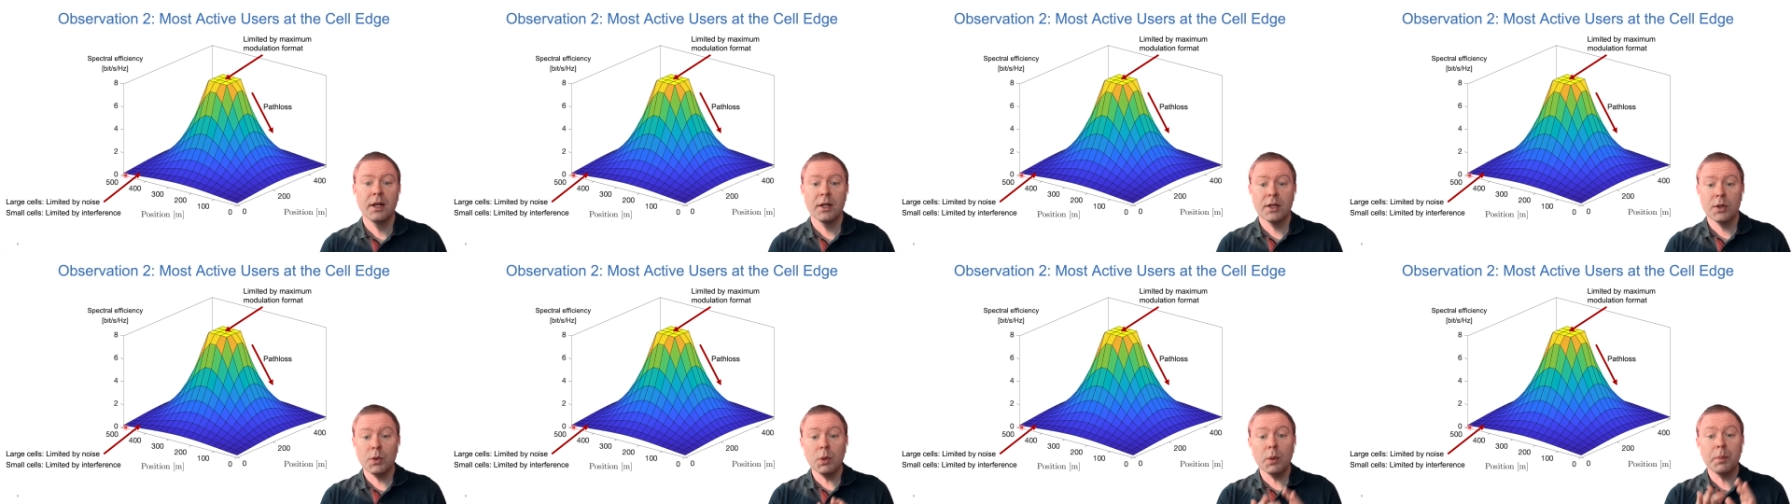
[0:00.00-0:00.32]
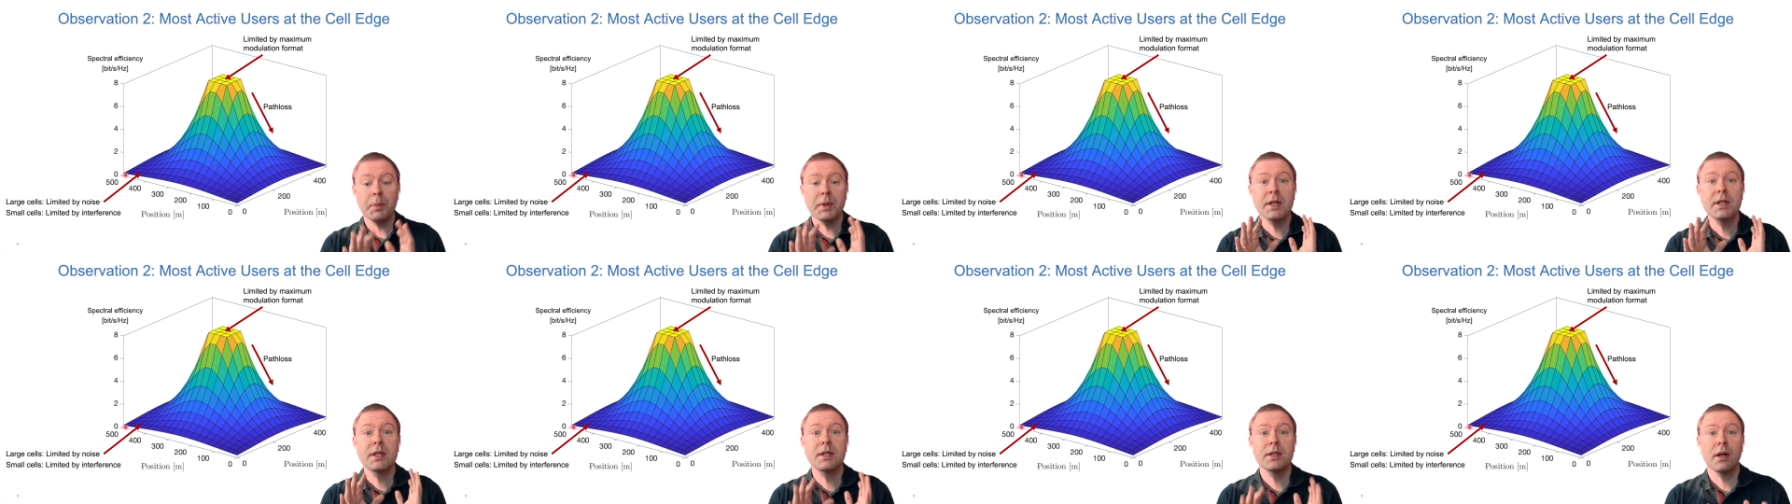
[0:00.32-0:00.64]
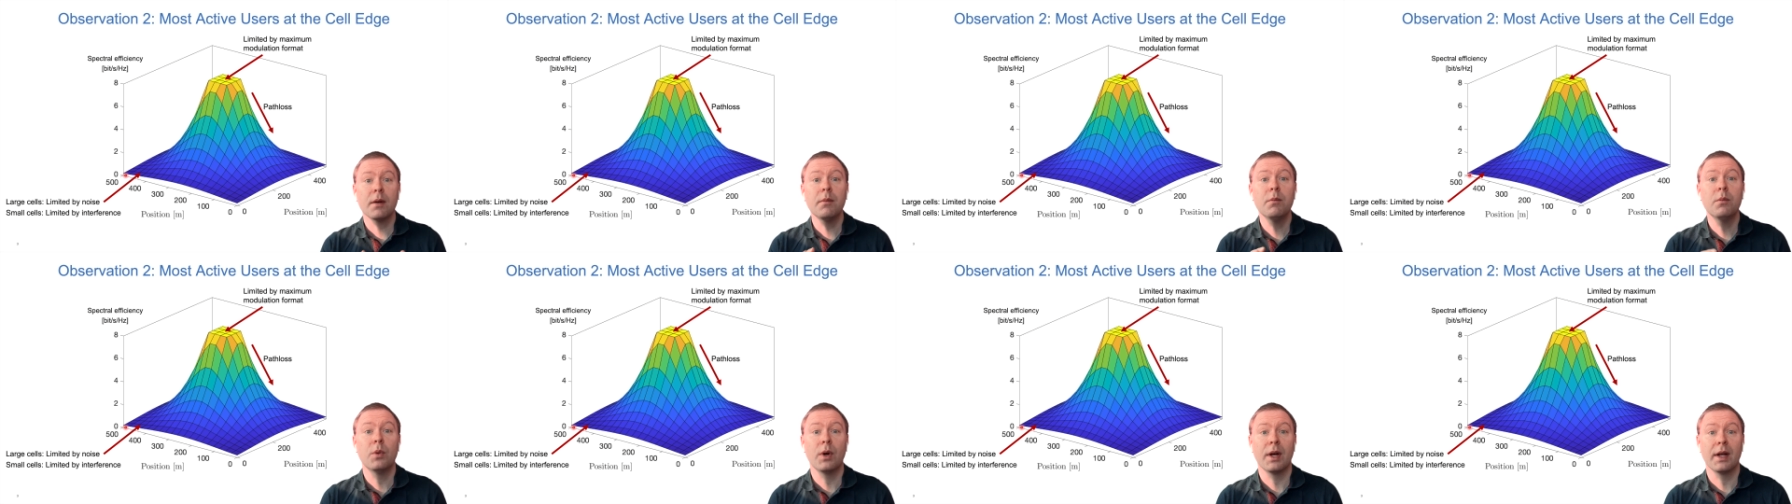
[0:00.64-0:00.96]
you will be
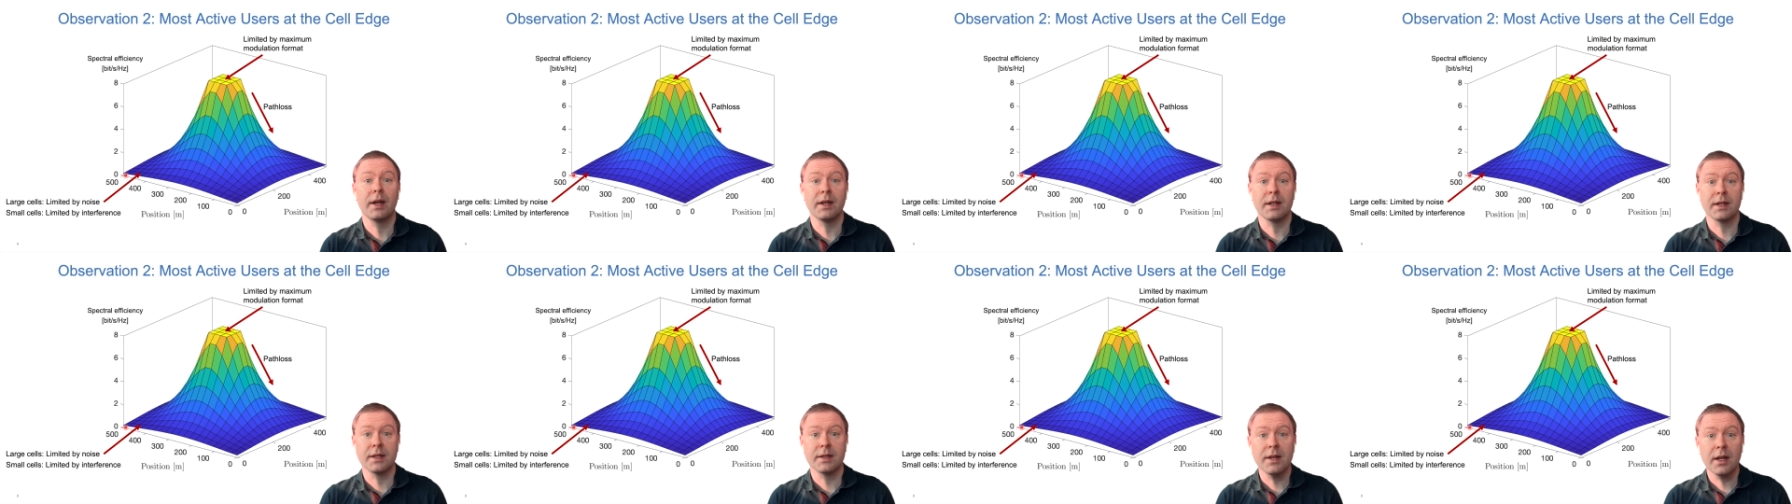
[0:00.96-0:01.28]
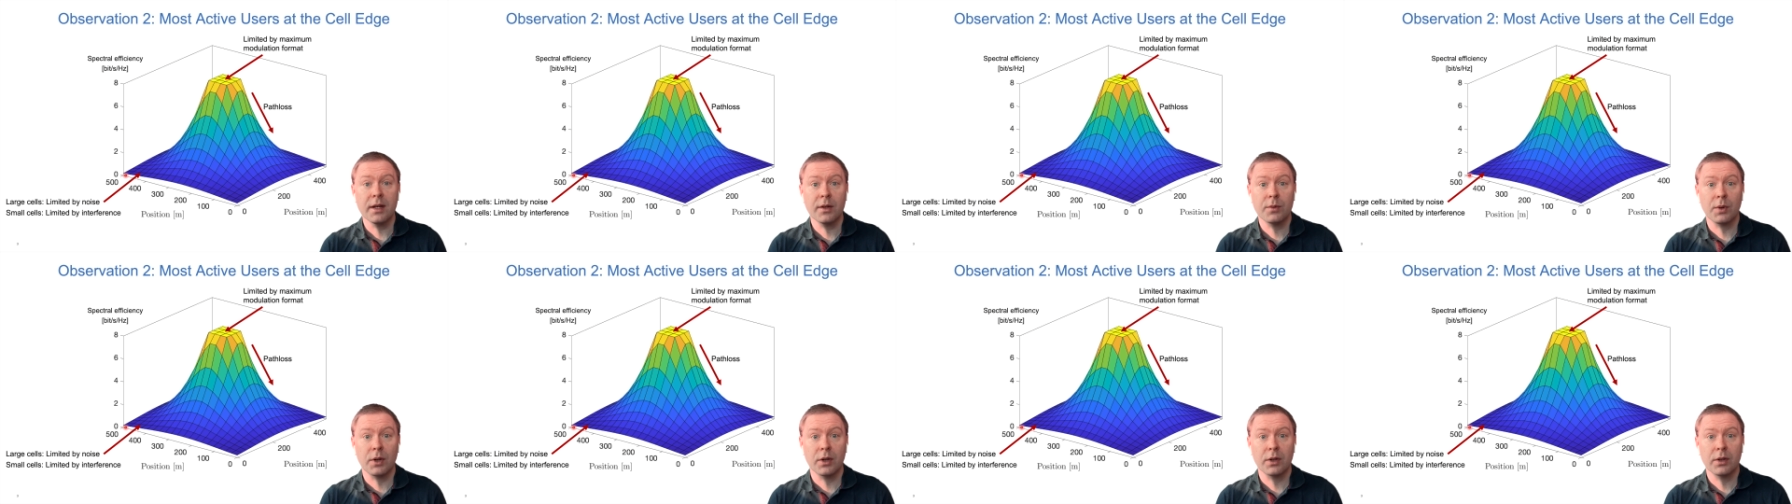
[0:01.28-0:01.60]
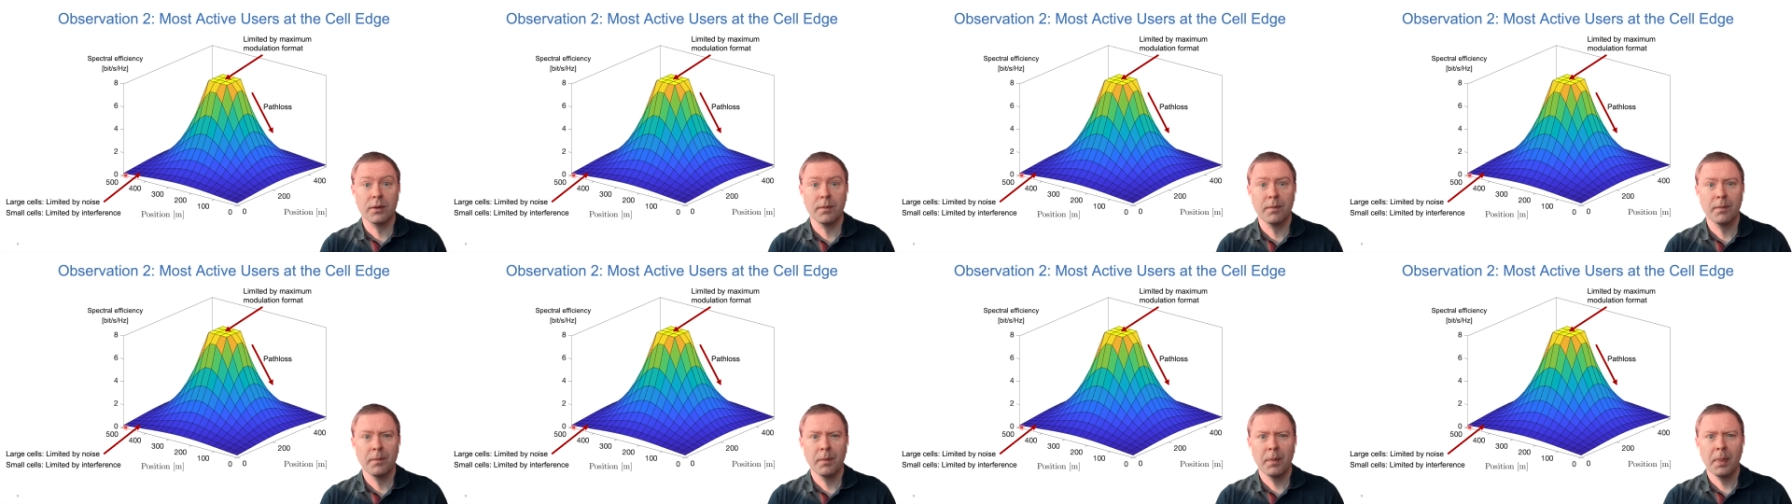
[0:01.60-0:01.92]
somewhere in this
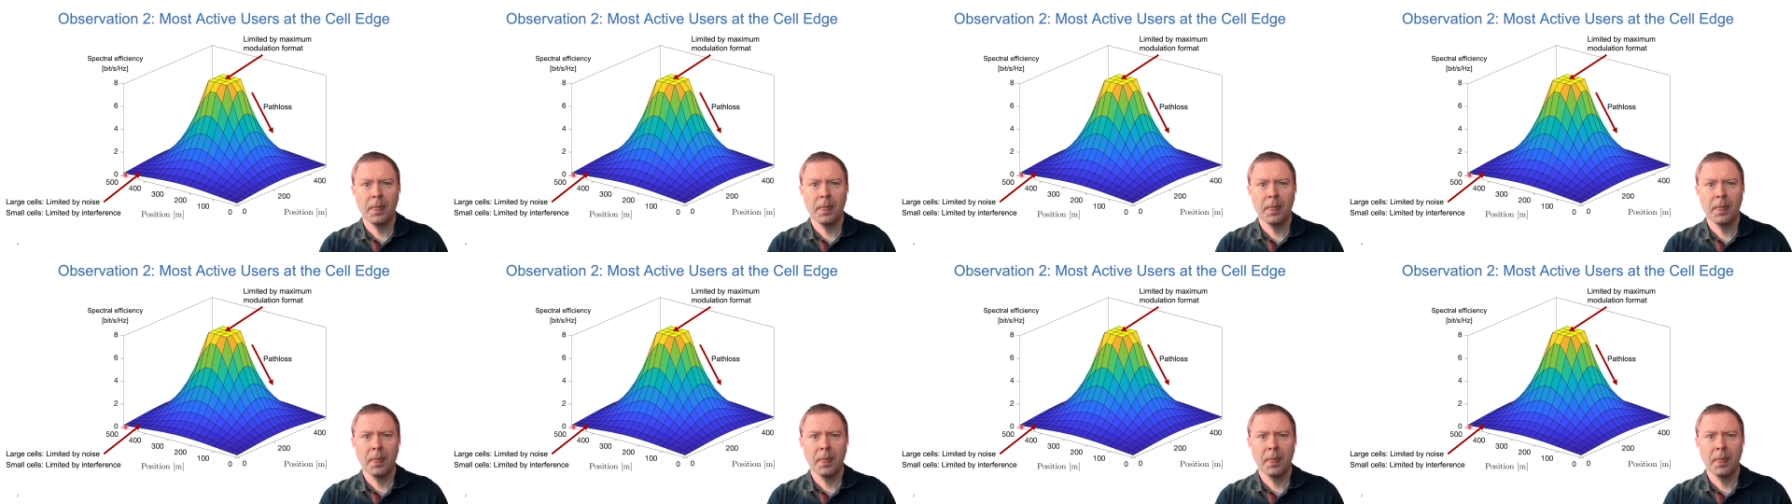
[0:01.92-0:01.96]
network.